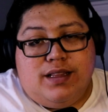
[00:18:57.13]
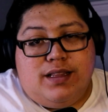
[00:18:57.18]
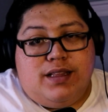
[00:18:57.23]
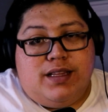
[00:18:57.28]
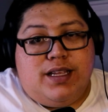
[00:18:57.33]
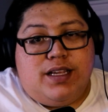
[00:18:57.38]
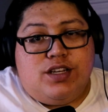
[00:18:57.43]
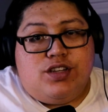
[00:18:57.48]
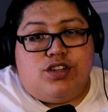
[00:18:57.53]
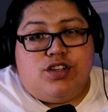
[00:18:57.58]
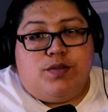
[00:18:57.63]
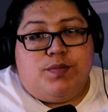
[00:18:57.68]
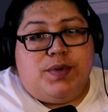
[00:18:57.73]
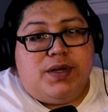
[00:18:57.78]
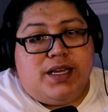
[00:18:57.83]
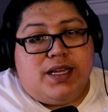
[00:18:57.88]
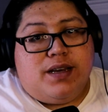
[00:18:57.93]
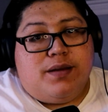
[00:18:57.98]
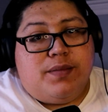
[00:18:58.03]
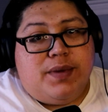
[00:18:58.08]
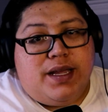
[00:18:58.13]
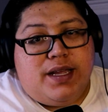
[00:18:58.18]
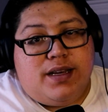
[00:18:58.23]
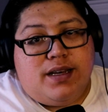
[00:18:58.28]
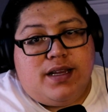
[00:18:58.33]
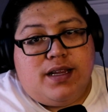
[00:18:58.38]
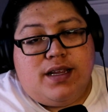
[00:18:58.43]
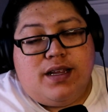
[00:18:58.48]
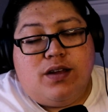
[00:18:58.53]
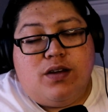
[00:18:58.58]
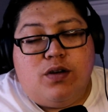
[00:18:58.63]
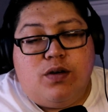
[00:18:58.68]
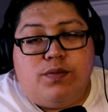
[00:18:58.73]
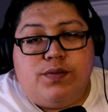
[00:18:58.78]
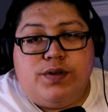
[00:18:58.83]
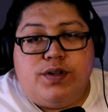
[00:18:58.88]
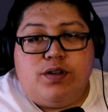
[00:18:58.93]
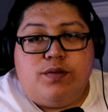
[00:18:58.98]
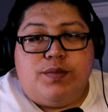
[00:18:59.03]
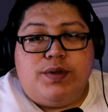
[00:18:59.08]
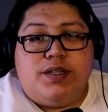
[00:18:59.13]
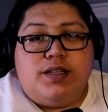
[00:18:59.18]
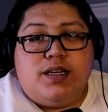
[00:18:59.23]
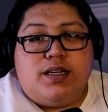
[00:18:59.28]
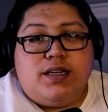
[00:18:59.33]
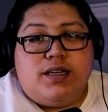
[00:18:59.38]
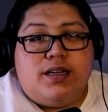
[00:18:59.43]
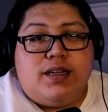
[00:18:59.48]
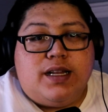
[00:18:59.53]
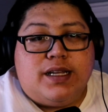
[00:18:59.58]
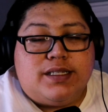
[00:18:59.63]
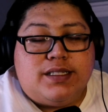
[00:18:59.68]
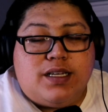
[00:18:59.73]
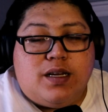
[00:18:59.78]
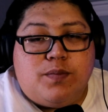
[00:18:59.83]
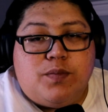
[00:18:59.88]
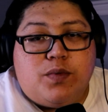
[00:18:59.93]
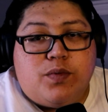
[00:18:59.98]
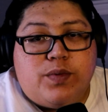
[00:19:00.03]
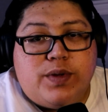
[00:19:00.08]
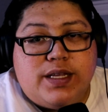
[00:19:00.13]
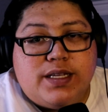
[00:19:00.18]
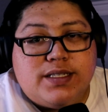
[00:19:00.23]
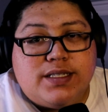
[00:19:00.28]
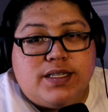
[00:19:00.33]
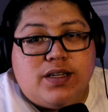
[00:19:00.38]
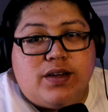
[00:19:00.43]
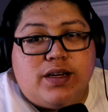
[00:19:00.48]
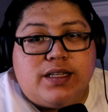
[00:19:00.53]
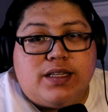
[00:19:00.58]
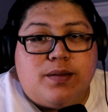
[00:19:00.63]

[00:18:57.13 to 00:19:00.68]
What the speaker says: They should be getting made. Hopefully they'll be done in the next couple of weeks, and I'll get